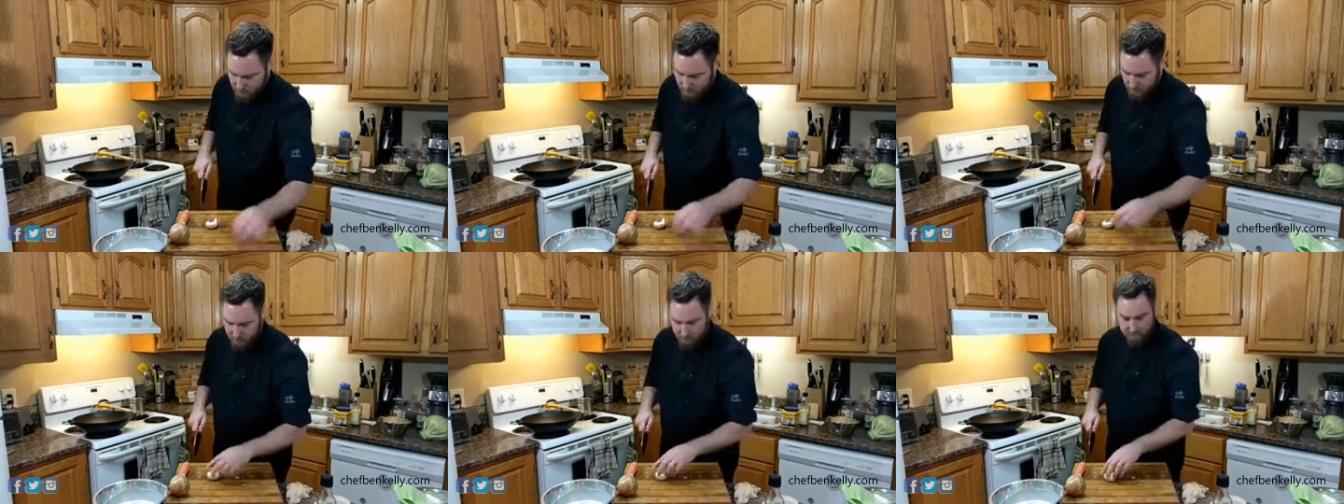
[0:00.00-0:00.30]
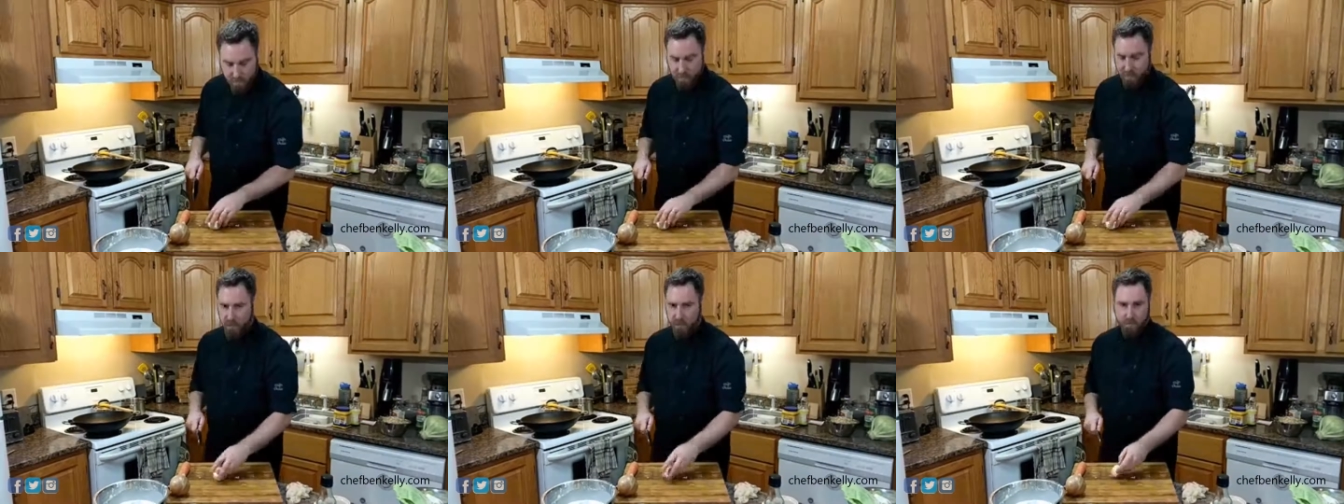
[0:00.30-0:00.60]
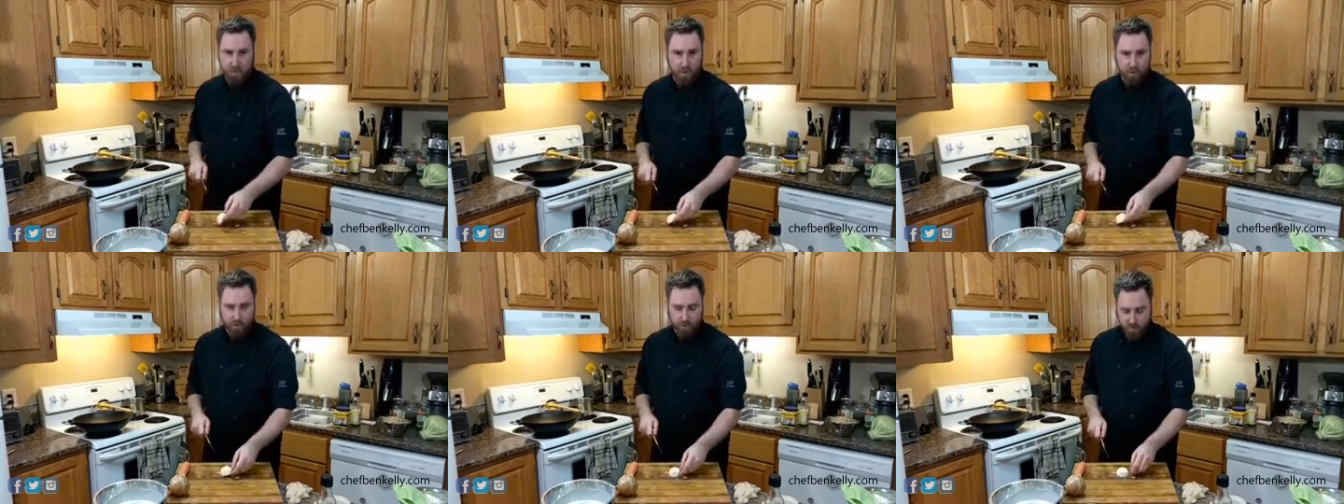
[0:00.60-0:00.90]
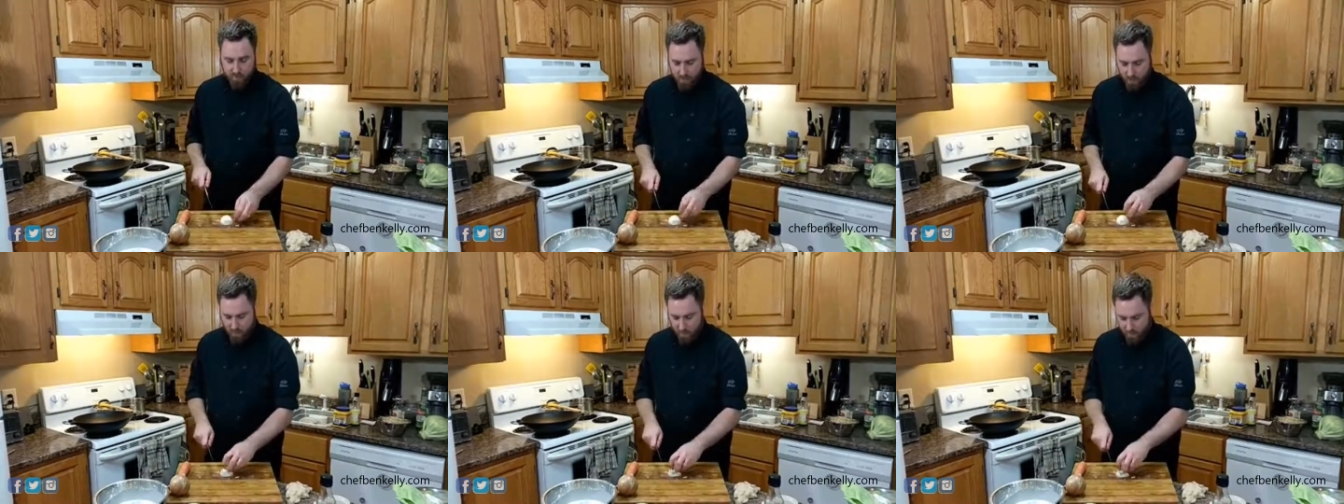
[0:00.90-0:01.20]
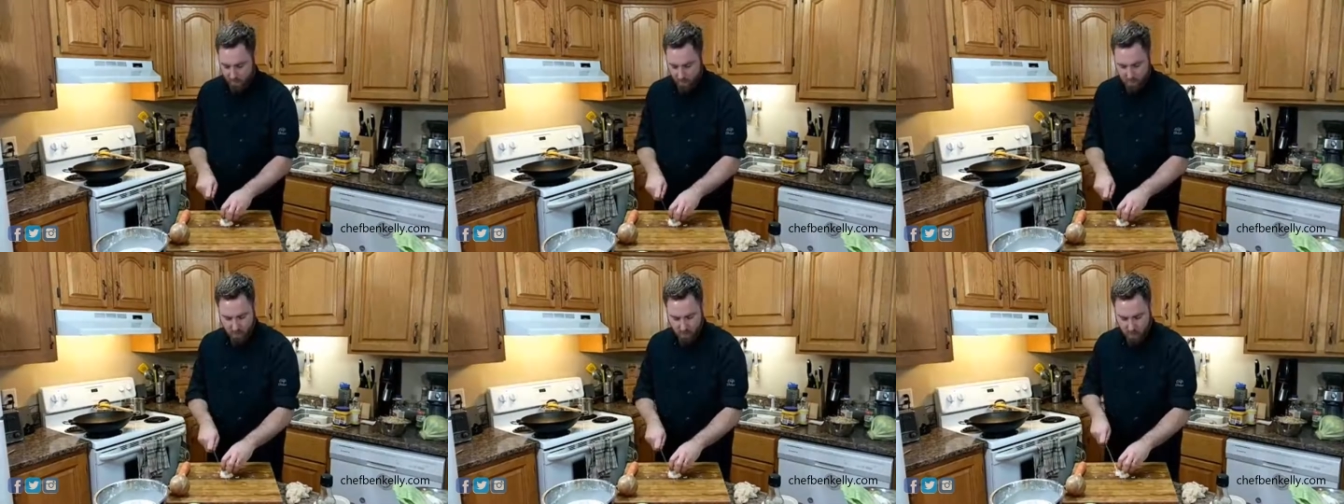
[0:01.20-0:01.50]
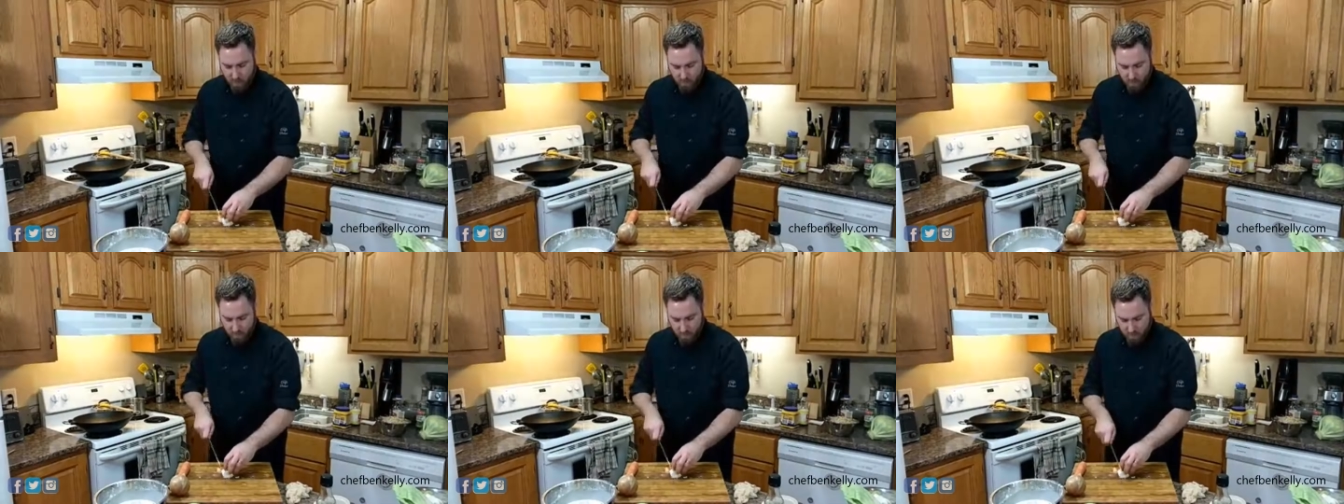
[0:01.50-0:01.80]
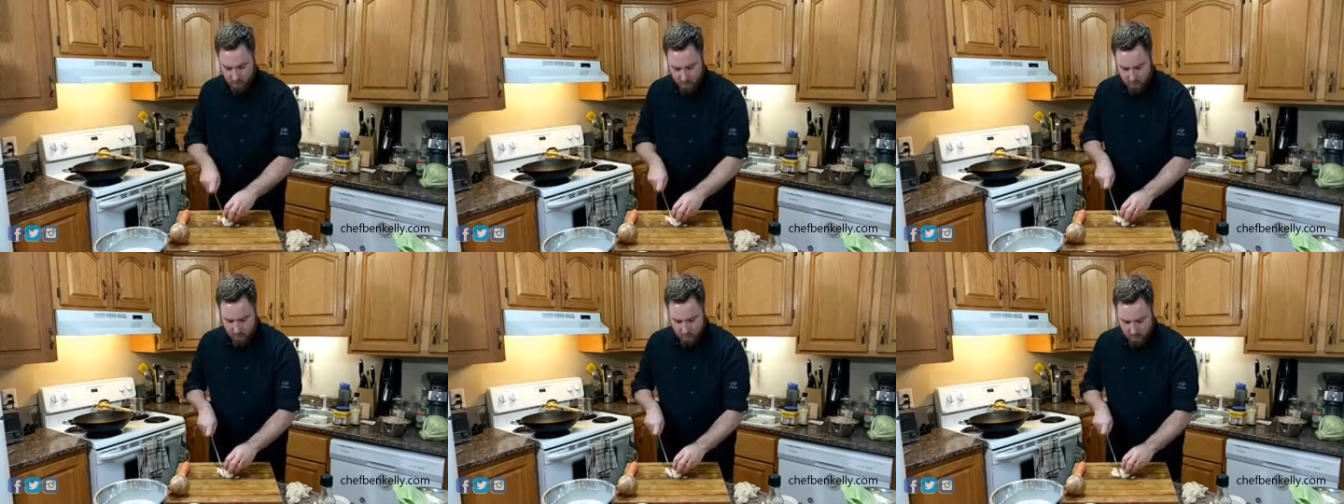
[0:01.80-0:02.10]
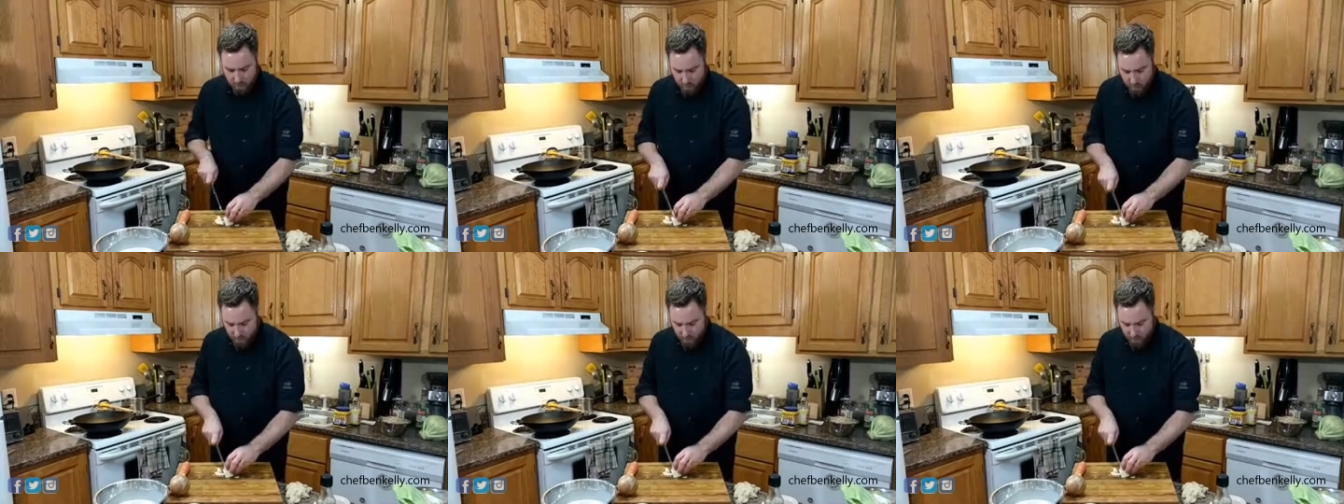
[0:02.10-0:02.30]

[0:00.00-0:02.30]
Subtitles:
depending on the size of your mushrooms, whatever you want.